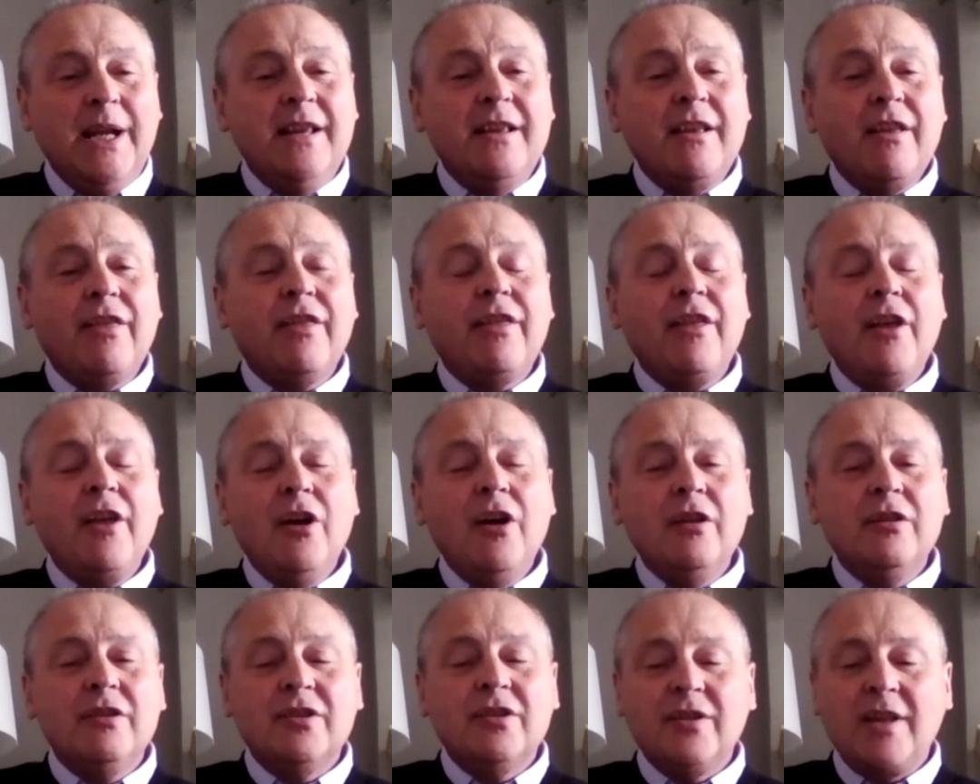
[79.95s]
the
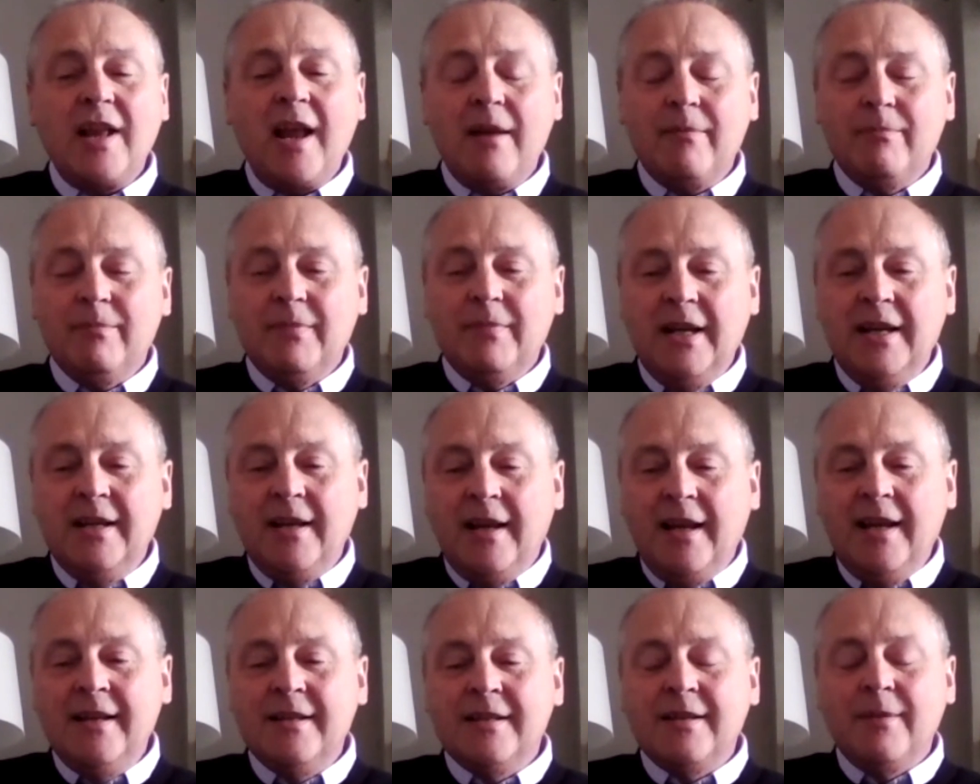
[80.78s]
third step
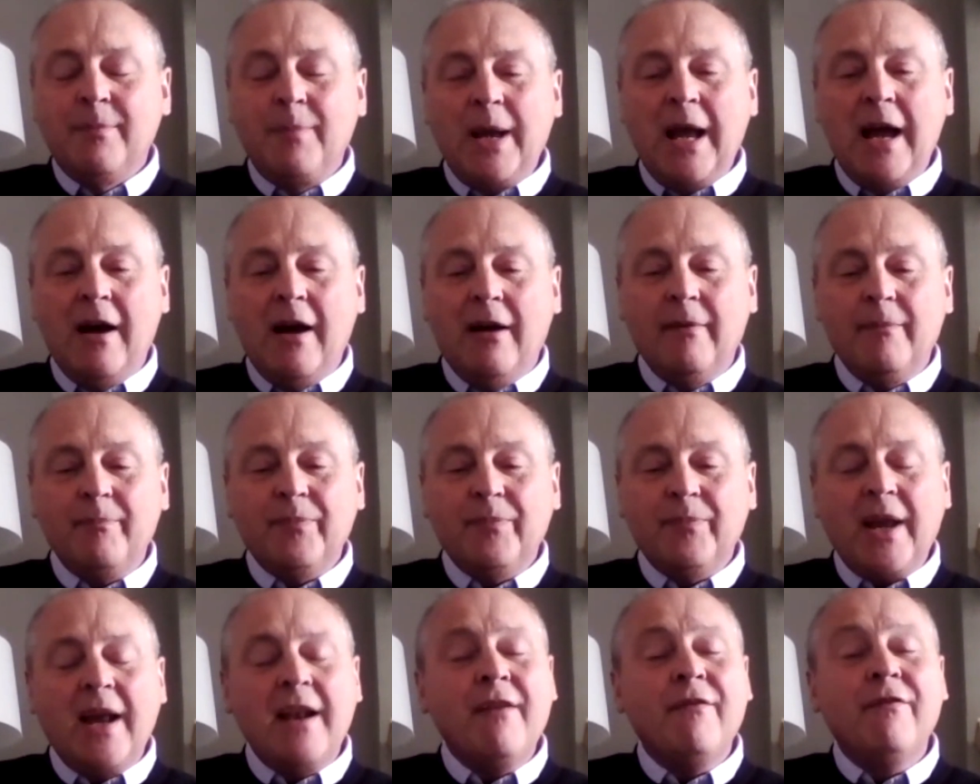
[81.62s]
is about,
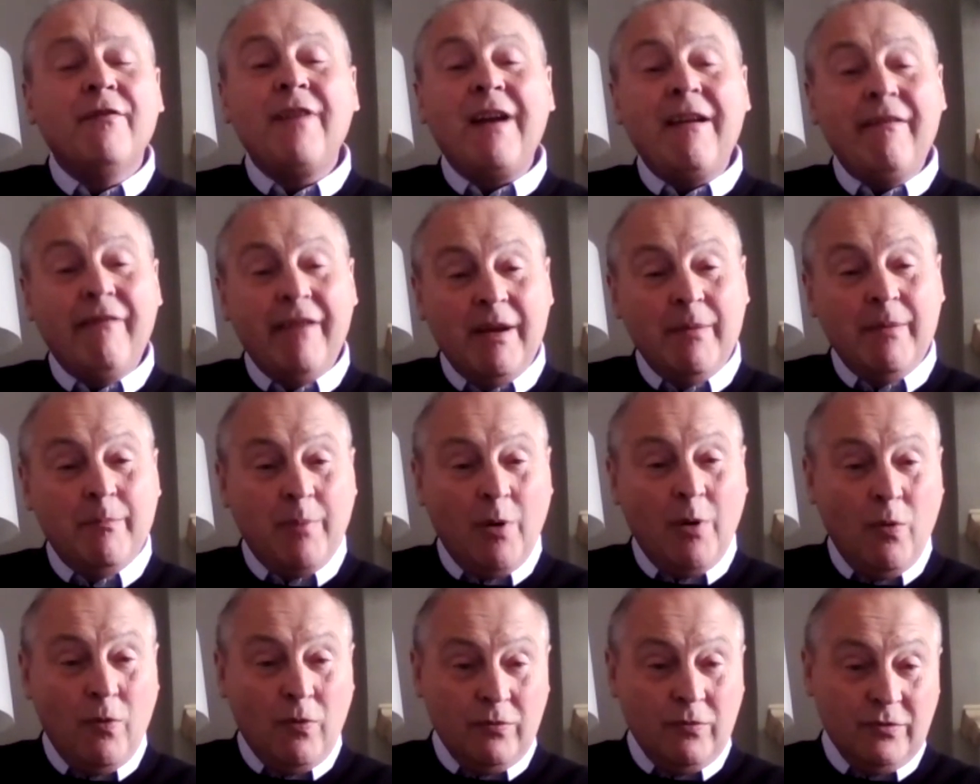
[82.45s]
and a very
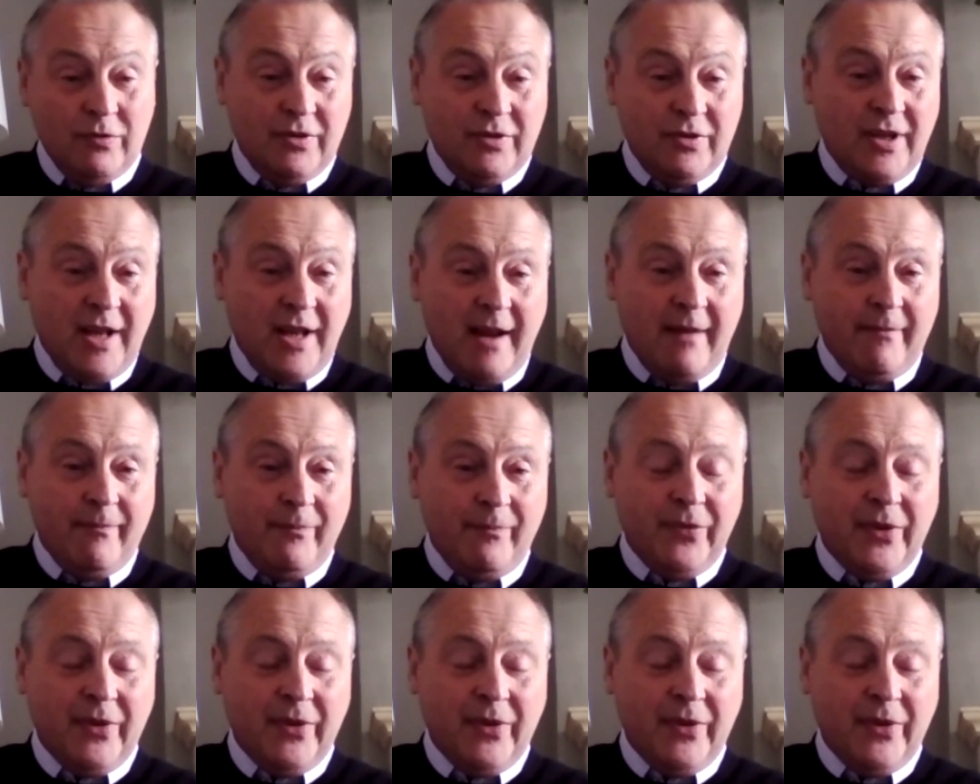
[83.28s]
important step,